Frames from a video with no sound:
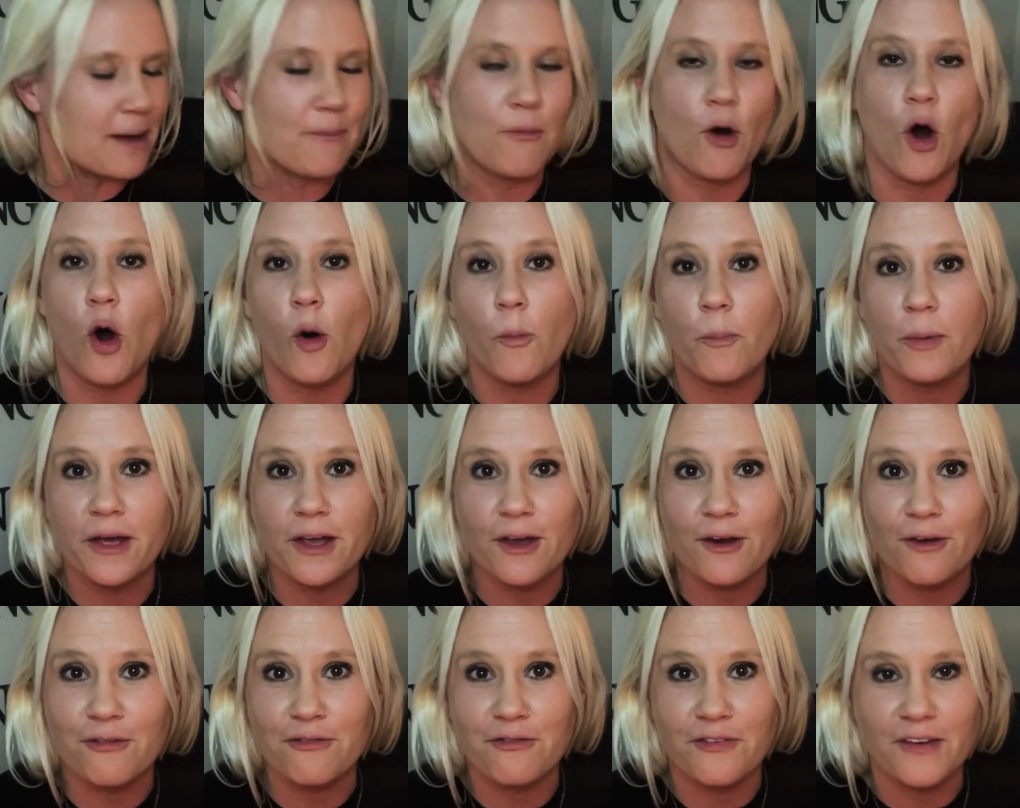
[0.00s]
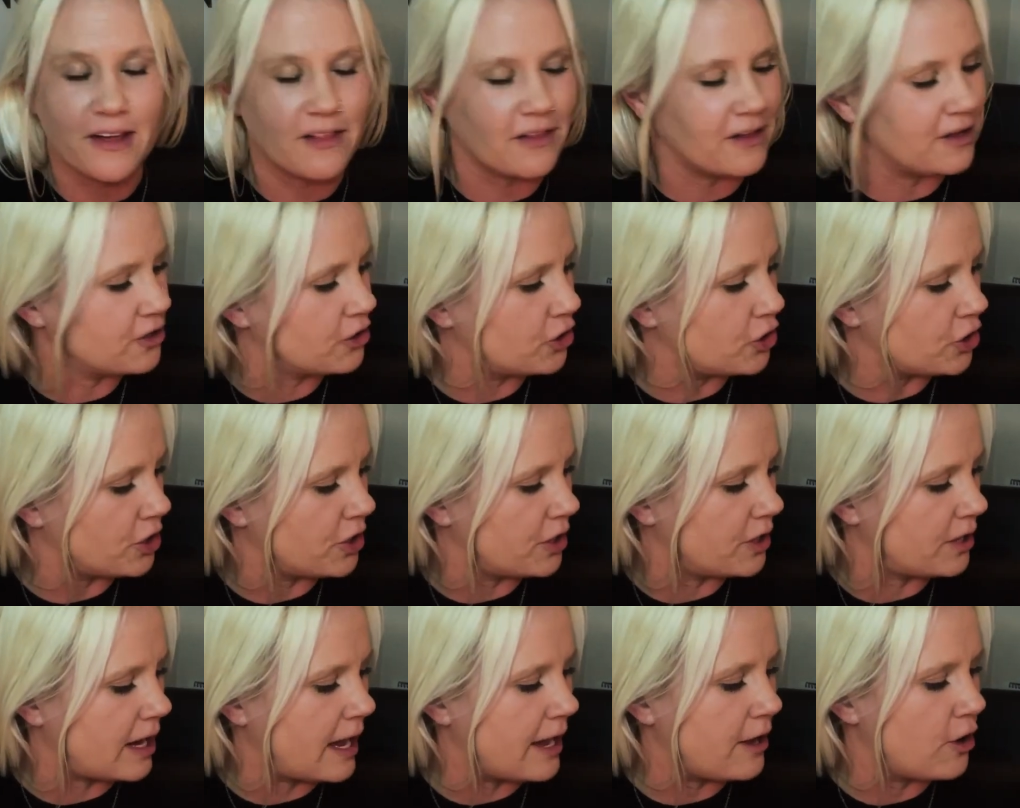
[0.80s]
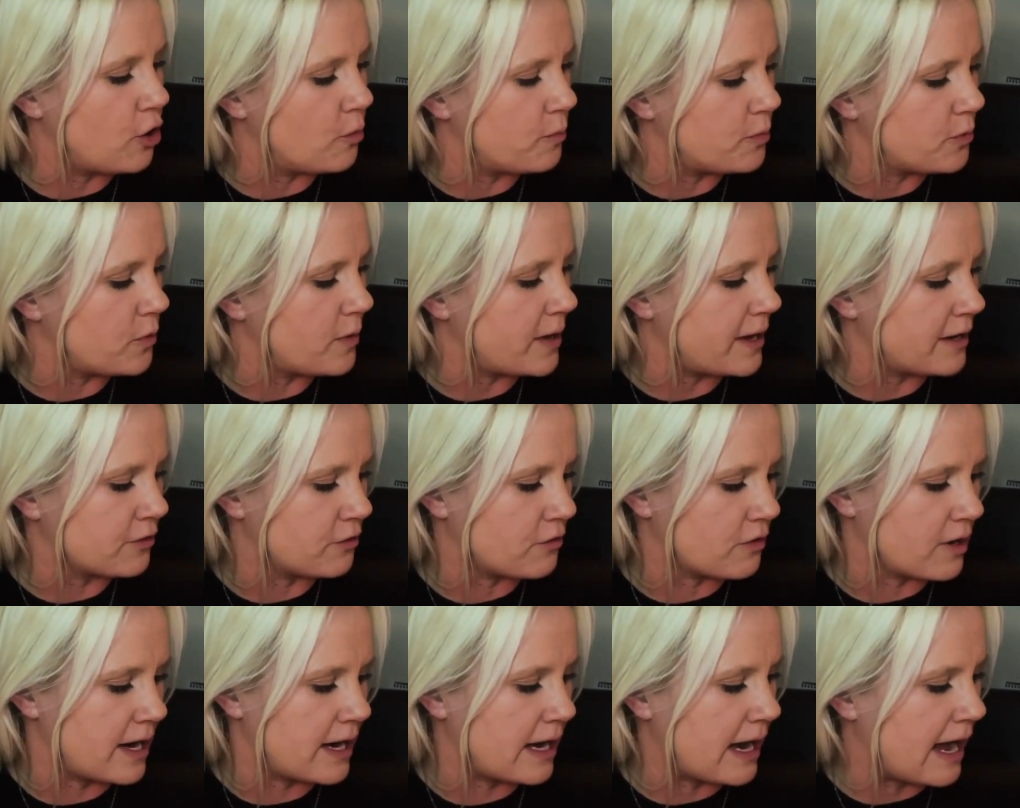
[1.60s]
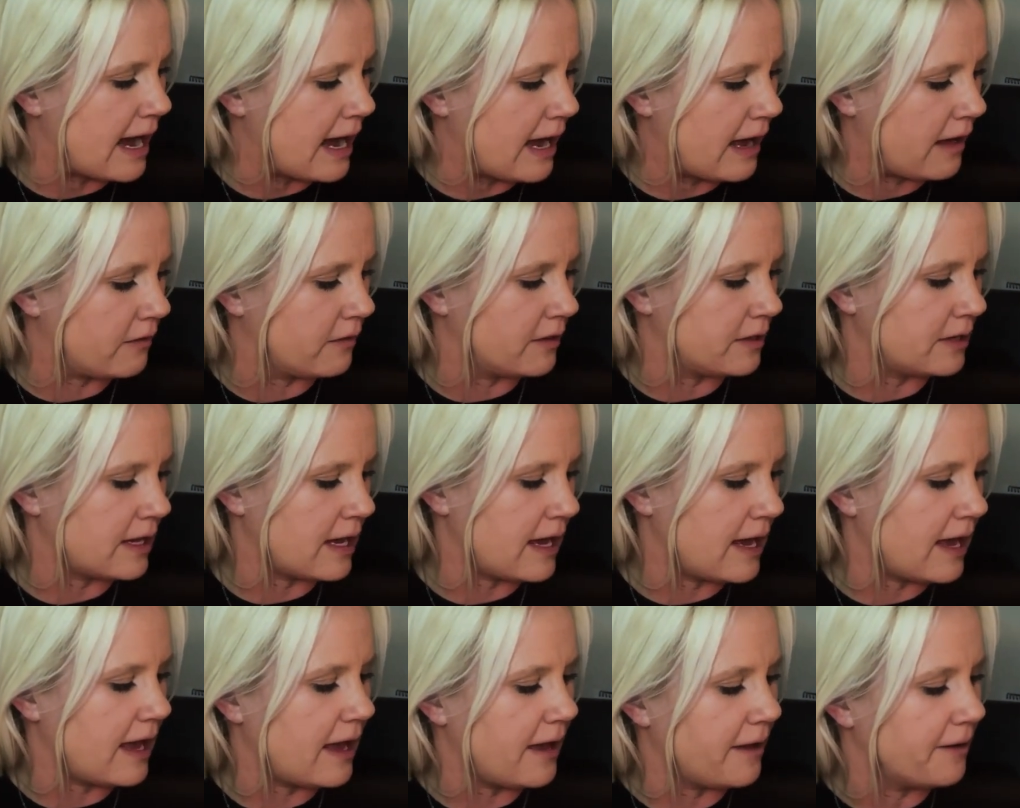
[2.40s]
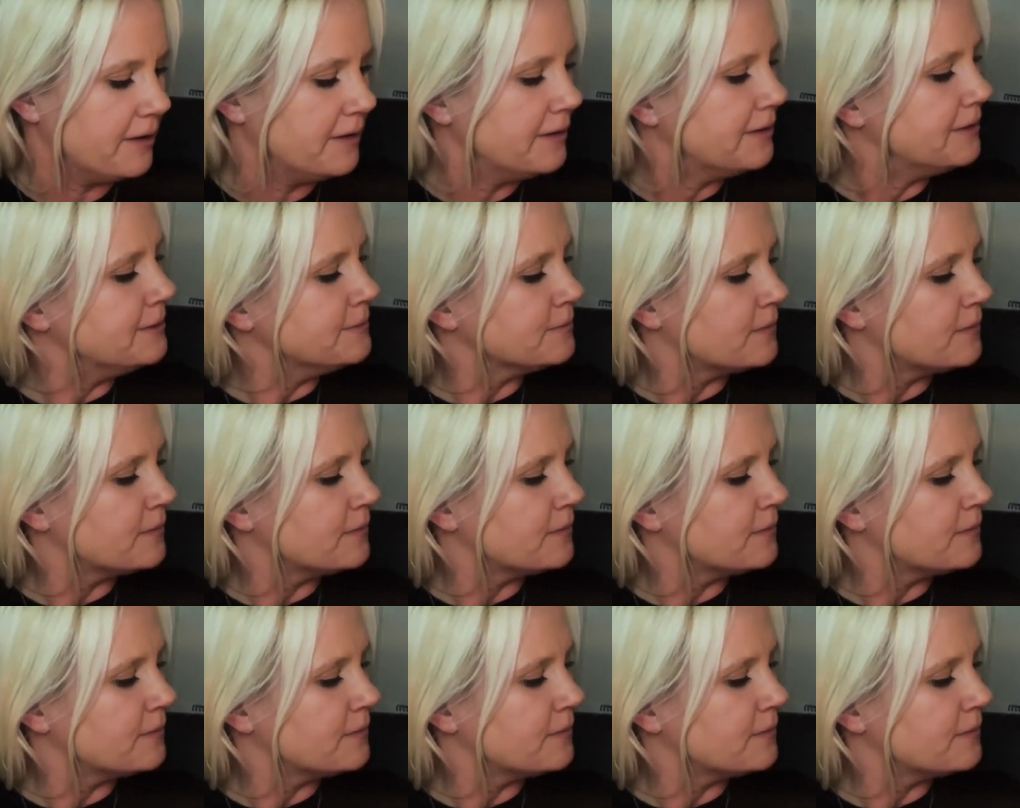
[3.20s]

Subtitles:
I'm hoping you're feeling good. I hope you had a great holiday.